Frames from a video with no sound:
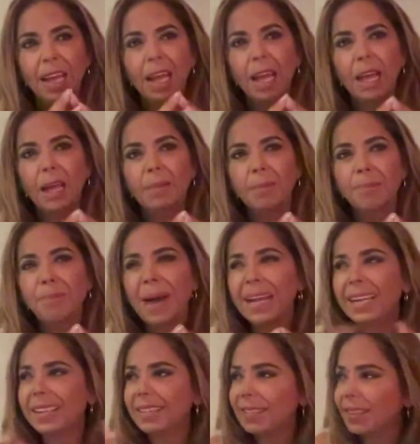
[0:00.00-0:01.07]

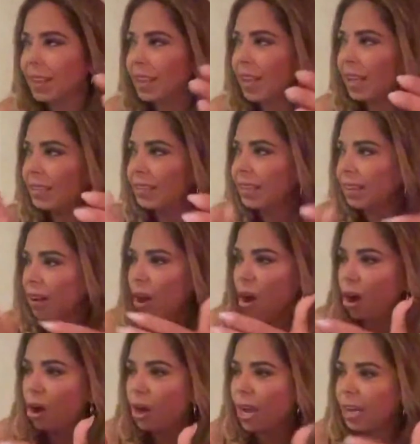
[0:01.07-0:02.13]
But it's
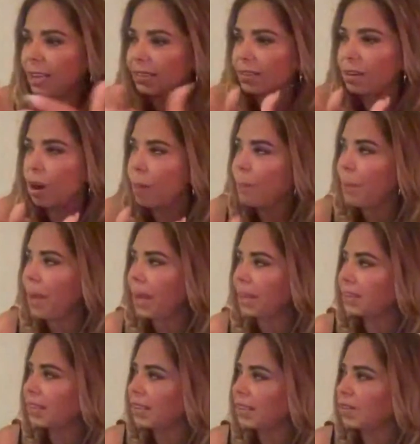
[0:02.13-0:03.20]
long and it's compact
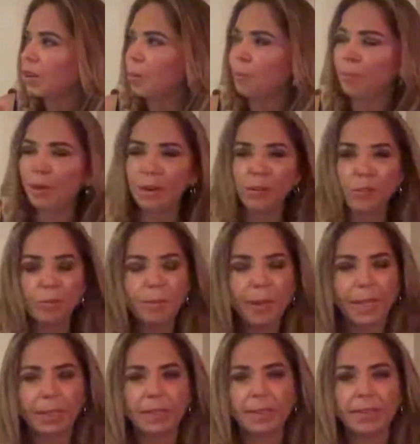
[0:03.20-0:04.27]
and it's got beautiful
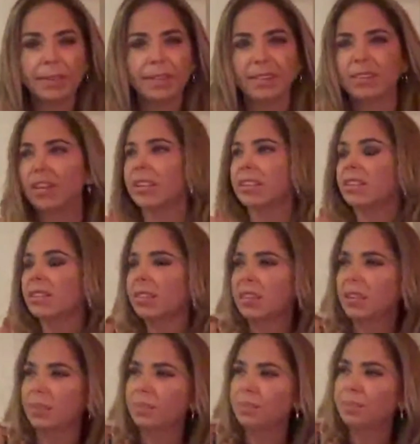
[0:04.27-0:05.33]
mountains. It's got
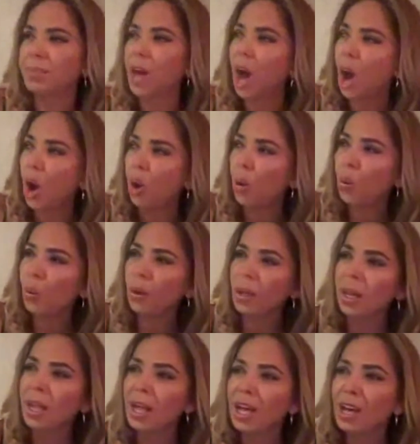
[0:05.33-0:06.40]
the whole
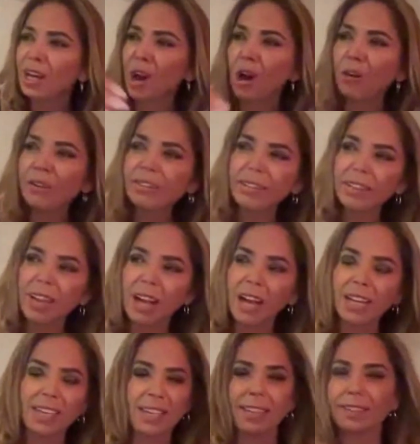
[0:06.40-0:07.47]
coastline
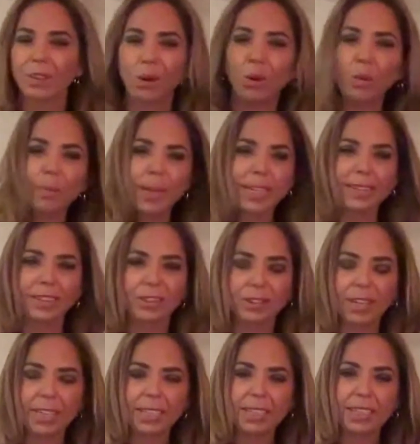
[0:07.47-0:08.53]
is all
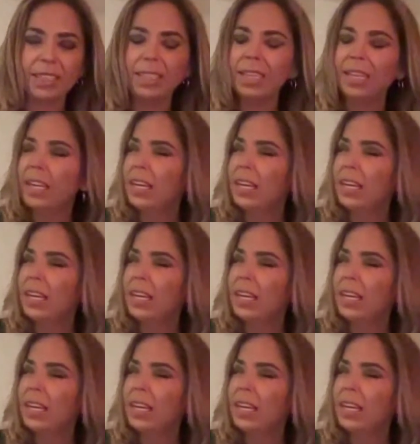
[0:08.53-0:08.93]
Mediterranean.